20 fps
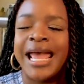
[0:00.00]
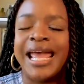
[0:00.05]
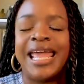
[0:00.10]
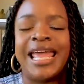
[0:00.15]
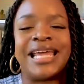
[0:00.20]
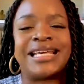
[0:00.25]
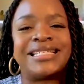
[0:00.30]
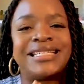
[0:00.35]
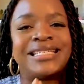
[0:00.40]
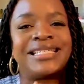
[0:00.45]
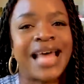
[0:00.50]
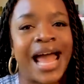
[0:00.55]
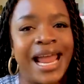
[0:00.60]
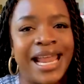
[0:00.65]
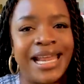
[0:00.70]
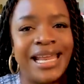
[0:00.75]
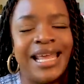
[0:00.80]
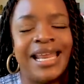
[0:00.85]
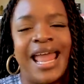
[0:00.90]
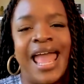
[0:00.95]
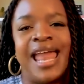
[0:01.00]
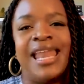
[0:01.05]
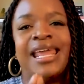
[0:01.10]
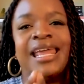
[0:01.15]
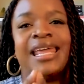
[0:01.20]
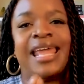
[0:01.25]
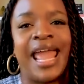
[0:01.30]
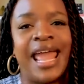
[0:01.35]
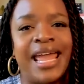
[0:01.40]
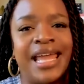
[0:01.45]
excited and
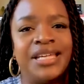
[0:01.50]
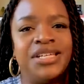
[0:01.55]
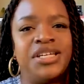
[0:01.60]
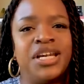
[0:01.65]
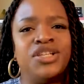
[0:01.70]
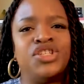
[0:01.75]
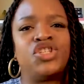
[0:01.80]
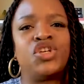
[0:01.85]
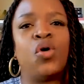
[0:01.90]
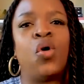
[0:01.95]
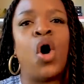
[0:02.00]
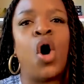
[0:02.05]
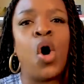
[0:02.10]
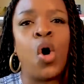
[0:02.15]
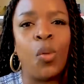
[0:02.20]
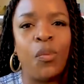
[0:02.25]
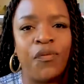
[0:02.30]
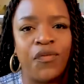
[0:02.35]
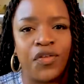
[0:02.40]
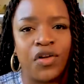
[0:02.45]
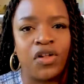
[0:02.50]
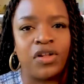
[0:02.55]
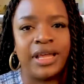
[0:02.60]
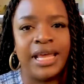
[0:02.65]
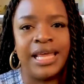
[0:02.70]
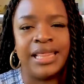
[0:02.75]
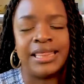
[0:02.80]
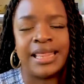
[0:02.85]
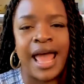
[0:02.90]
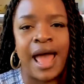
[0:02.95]
engaged and so hopeful
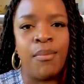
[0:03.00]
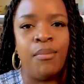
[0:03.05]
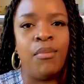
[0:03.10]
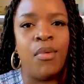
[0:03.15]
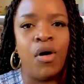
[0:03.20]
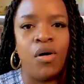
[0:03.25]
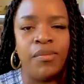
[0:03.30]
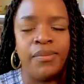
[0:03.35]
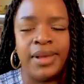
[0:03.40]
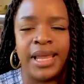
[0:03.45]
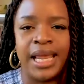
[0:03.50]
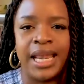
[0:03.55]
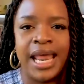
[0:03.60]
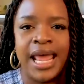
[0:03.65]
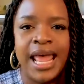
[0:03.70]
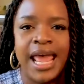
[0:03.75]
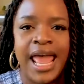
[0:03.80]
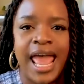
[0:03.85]
in that moment.